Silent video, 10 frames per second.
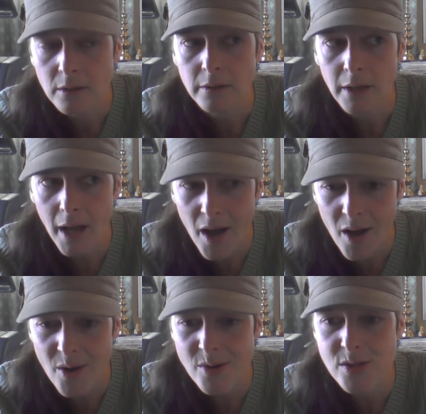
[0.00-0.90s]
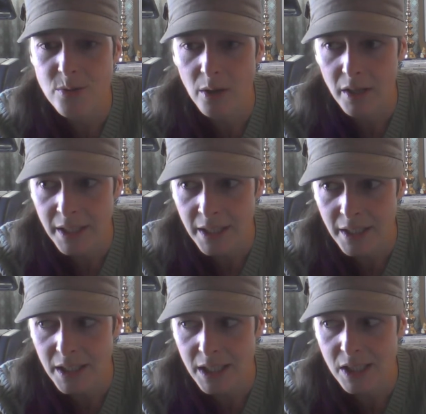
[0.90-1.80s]
Now you are
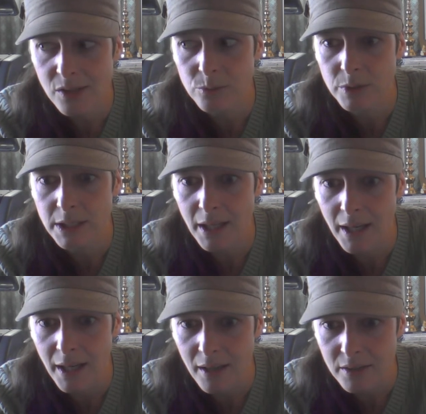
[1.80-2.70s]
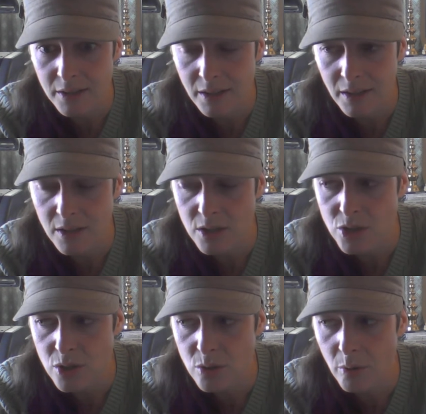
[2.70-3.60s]
in reality.
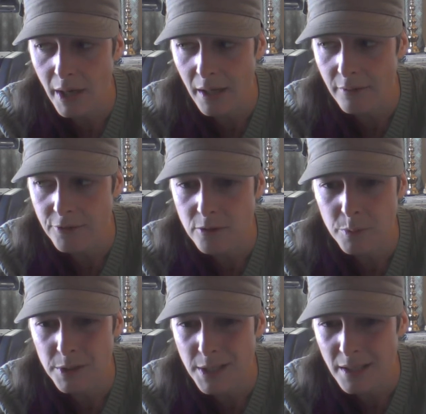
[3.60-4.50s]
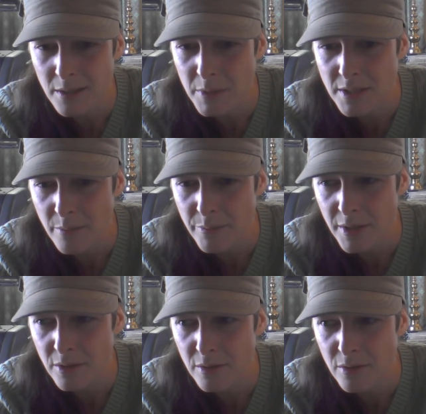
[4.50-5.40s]
Do you have to pretend to be
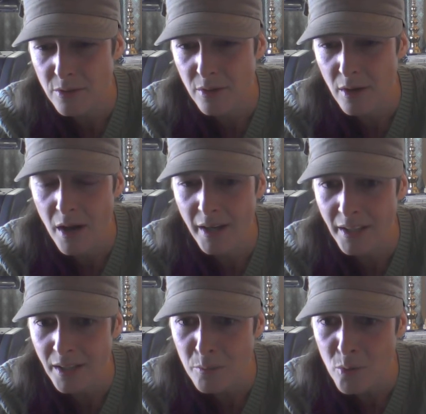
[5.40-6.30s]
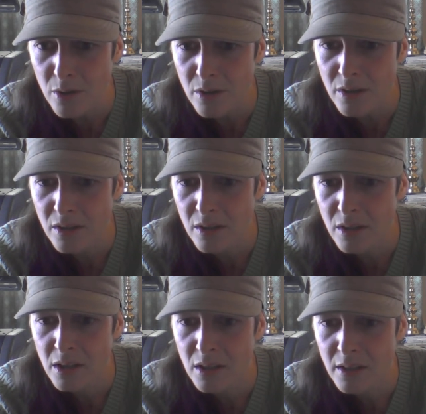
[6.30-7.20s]
something you're not anymore?
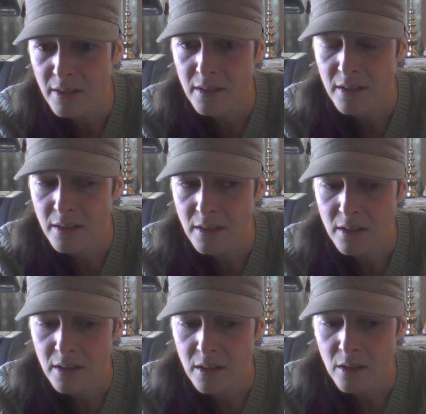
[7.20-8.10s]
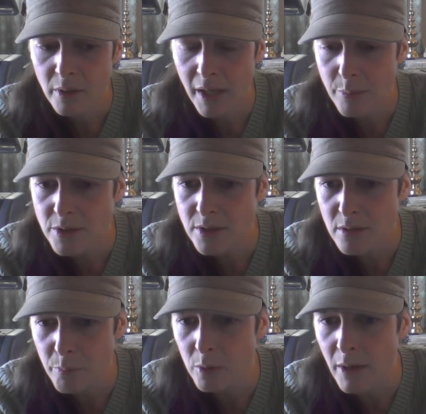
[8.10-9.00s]
No. What happens to
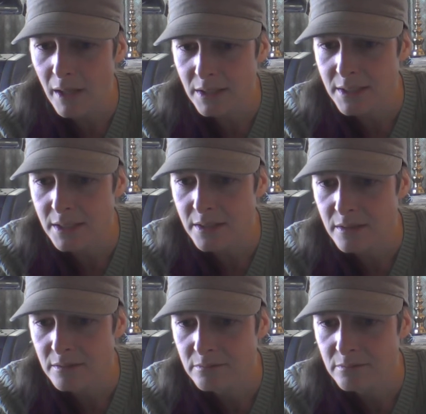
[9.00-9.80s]
the paralysis?